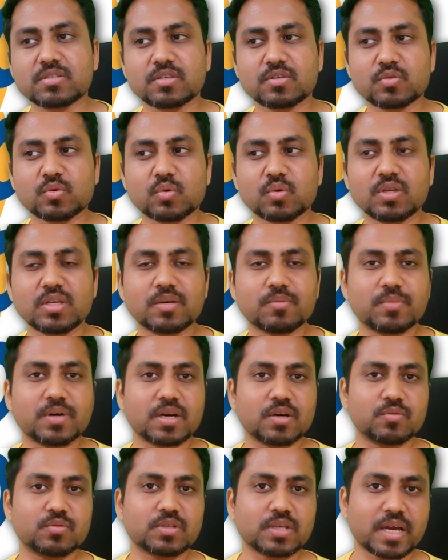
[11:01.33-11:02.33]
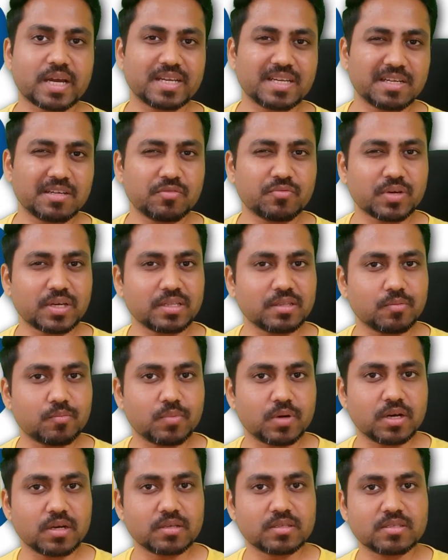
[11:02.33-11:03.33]
is only about identifying the
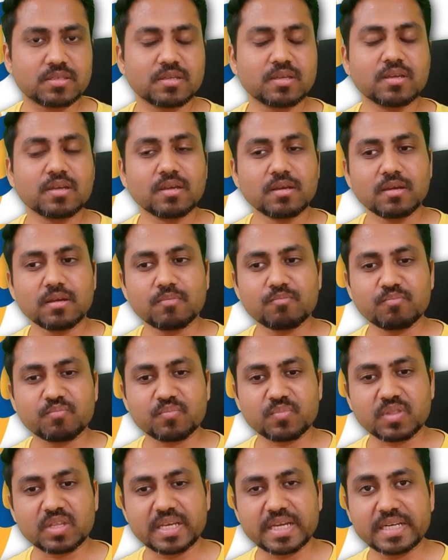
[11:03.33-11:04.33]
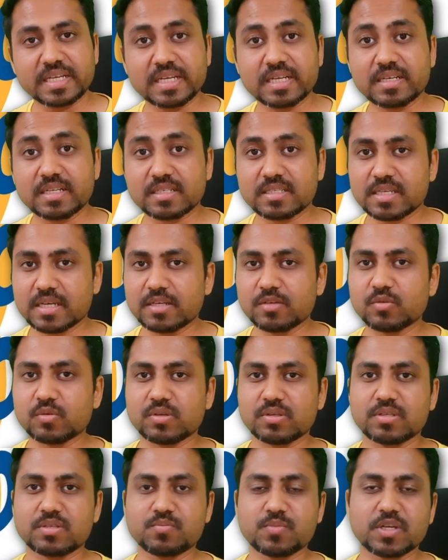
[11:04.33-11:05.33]
bugs, getting it assigned to
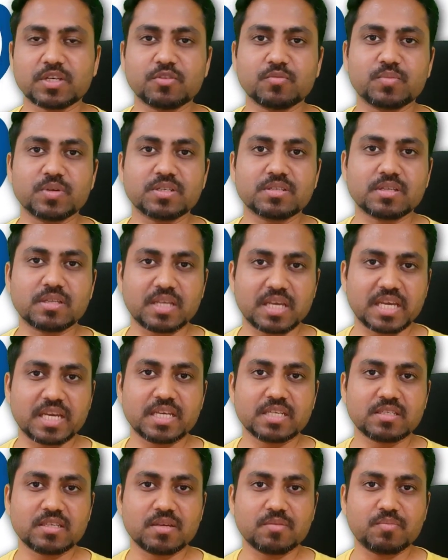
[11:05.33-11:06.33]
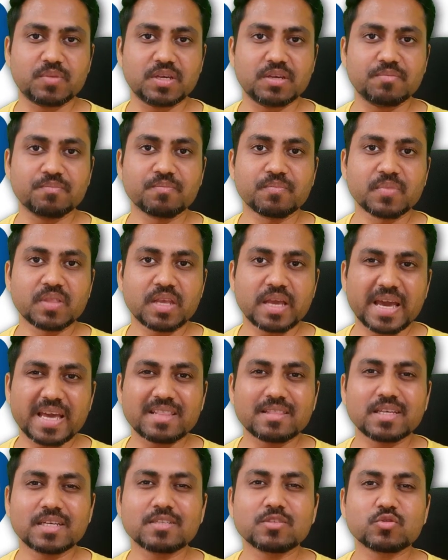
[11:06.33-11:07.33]
the respective person ASAP,
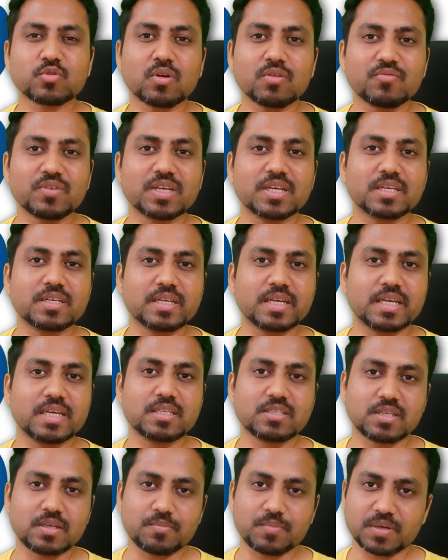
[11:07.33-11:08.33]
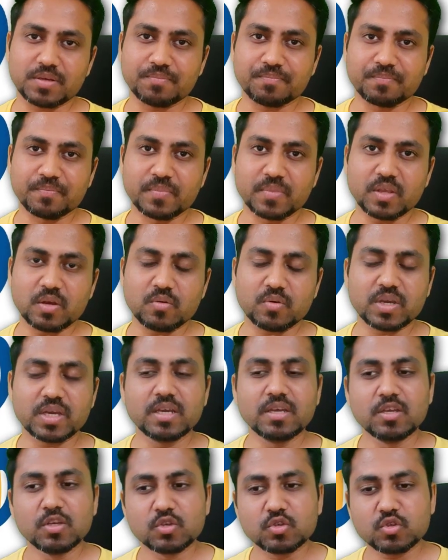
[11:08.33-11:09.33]
and then solving it ASAP.
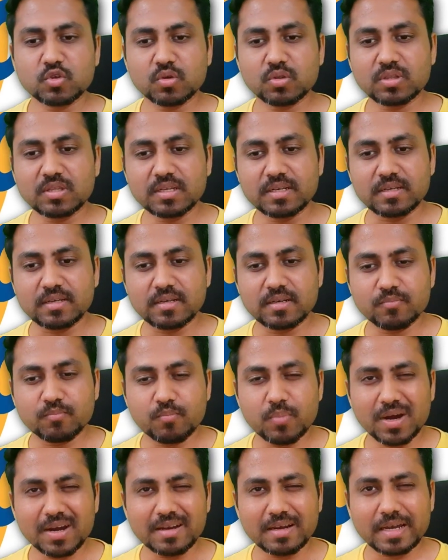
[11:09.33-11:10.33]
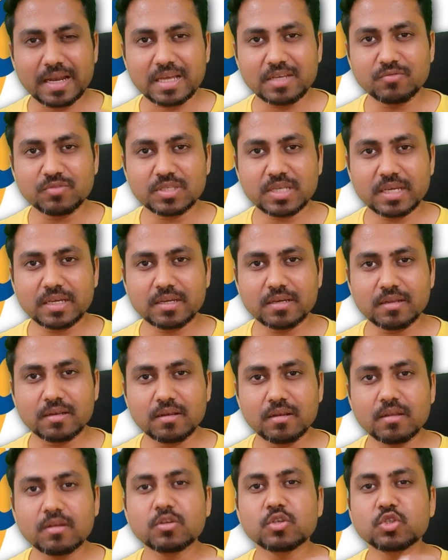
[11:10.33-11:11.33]
Okay, so the bug life
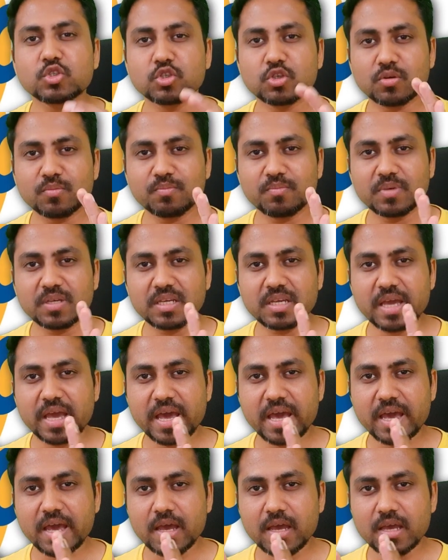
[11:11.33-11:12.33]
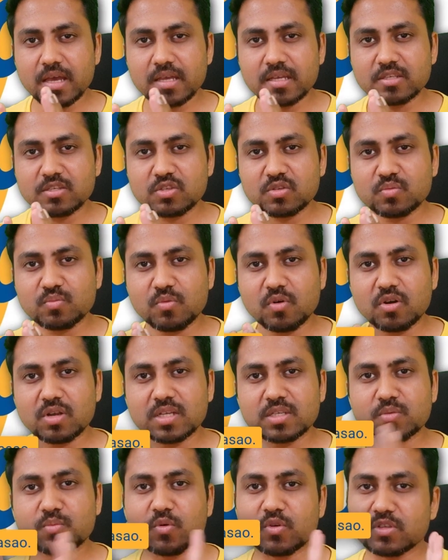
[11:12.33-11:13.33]
cycle should be as small
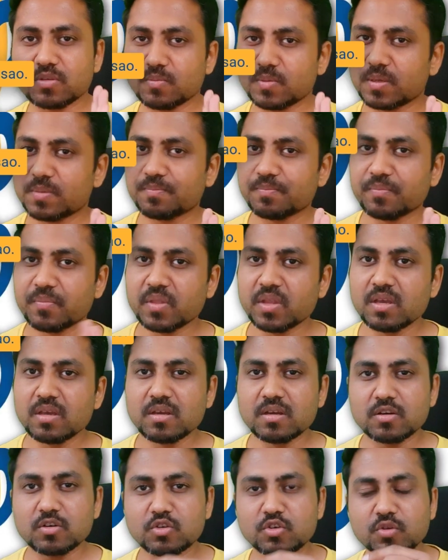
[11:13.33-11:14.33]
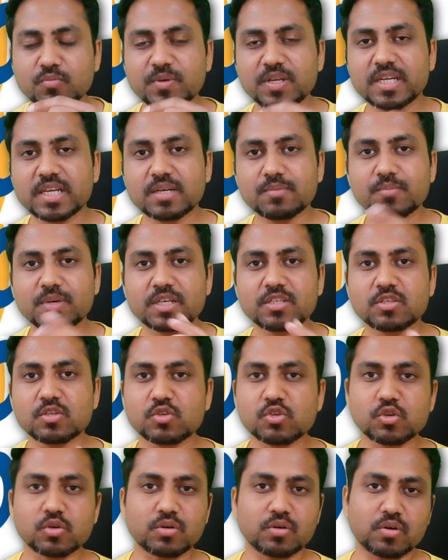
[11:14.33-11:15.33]
as possible. Duplicate bugs
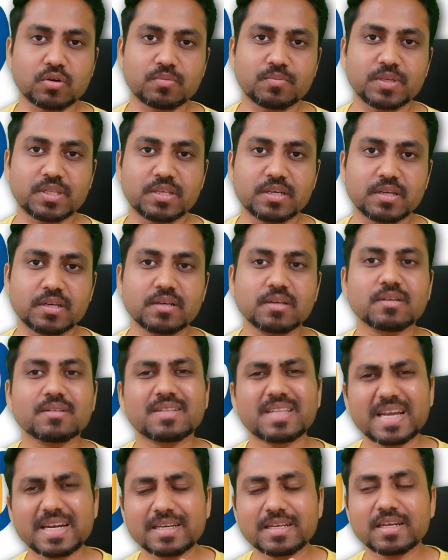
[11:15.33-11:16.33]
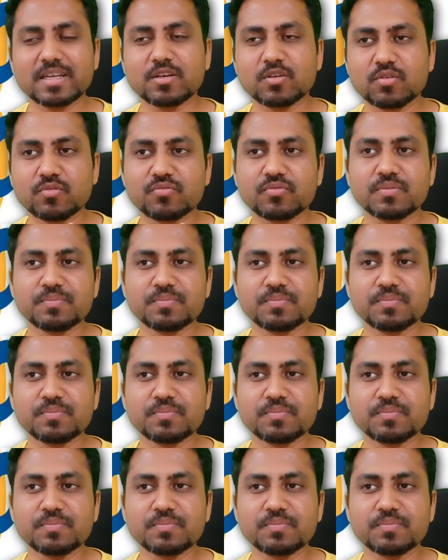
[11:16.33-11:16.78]
should not be there. That kind of